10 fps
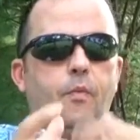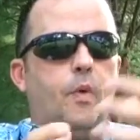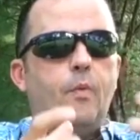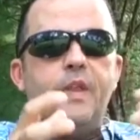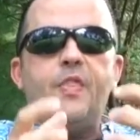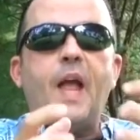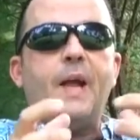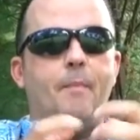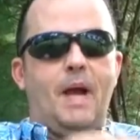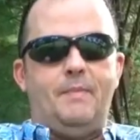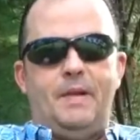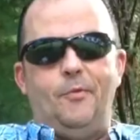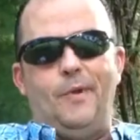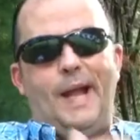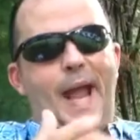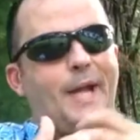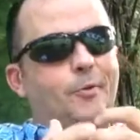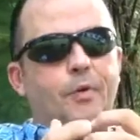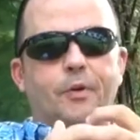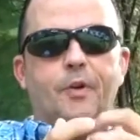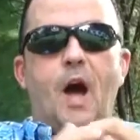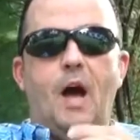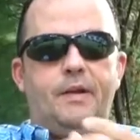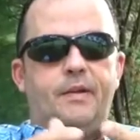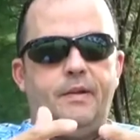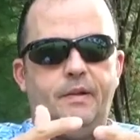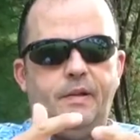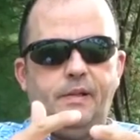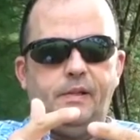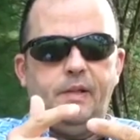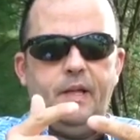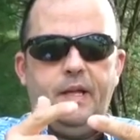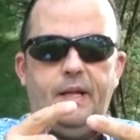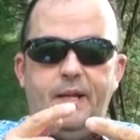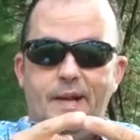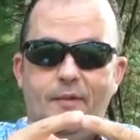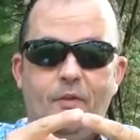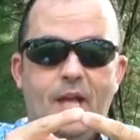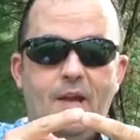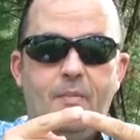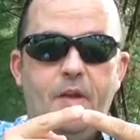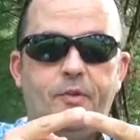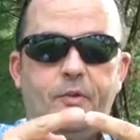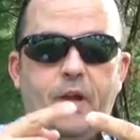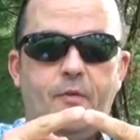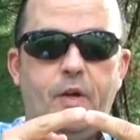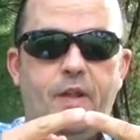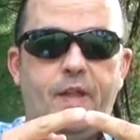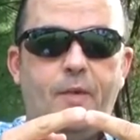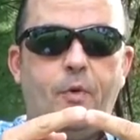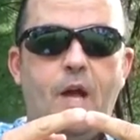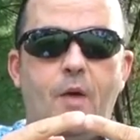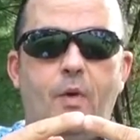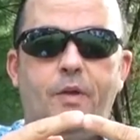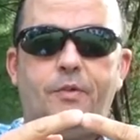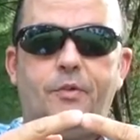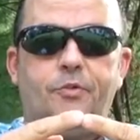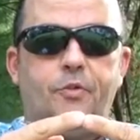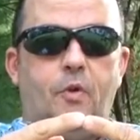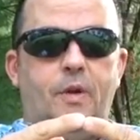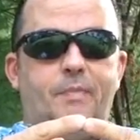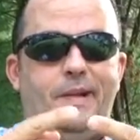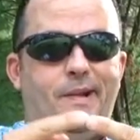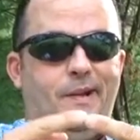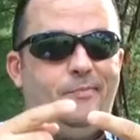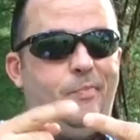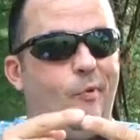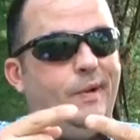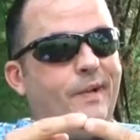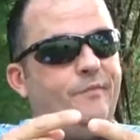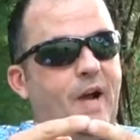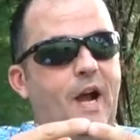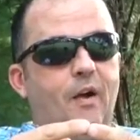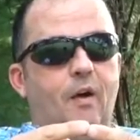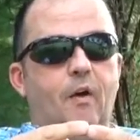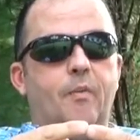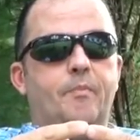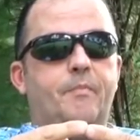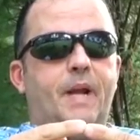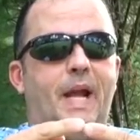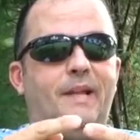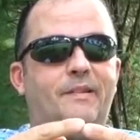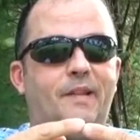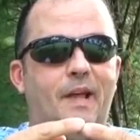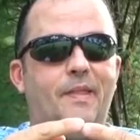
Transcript: what we think might be accurate or not. Never allow the muzzle to cover anything we're not willing to destroy, because pointing a firearm let's